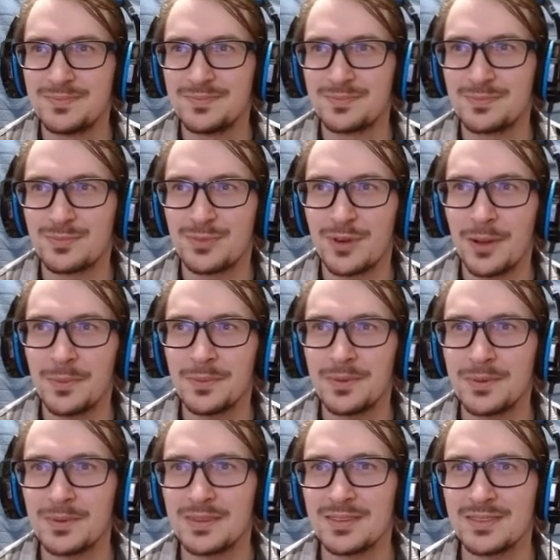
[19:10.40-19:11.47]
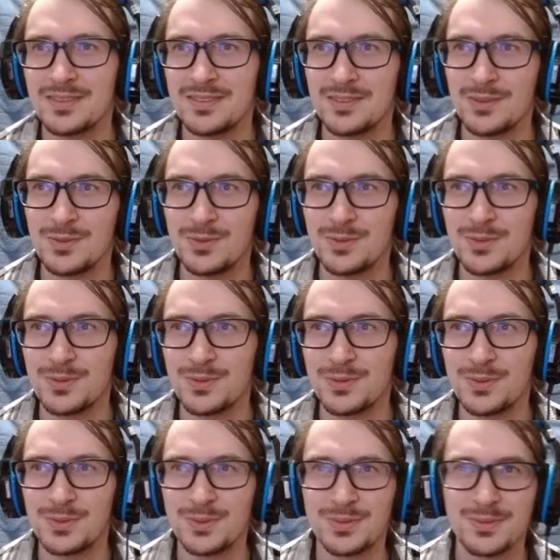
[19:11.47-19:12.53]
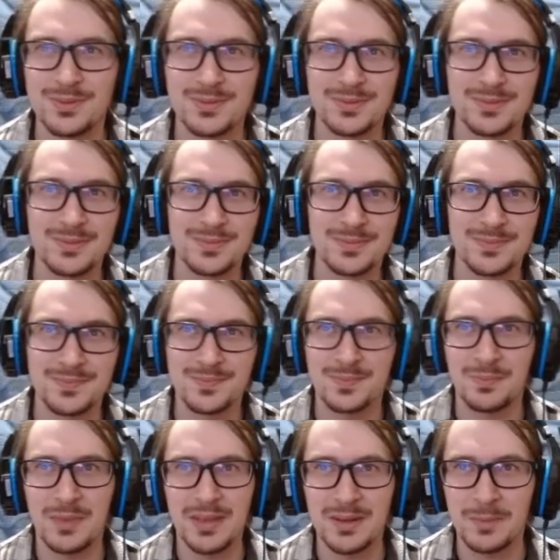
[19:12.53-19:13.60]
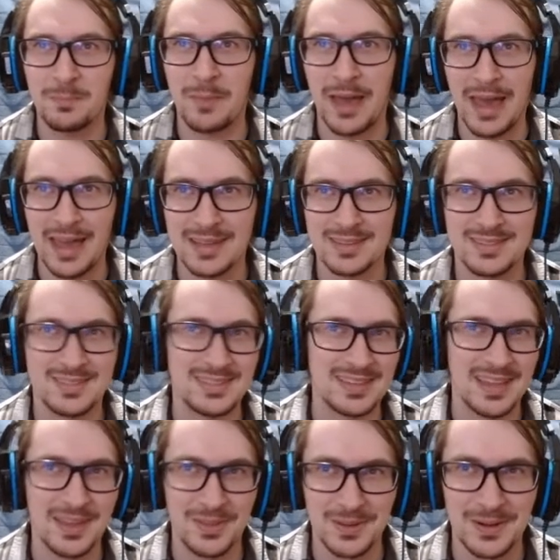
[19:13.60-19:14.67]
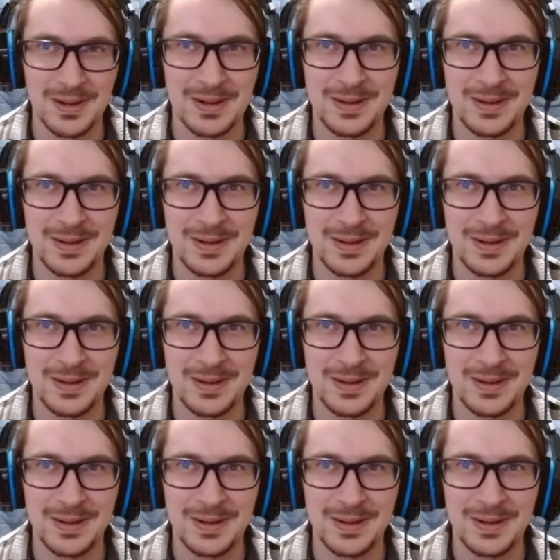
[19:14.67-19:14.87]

Probably because you made a pact together.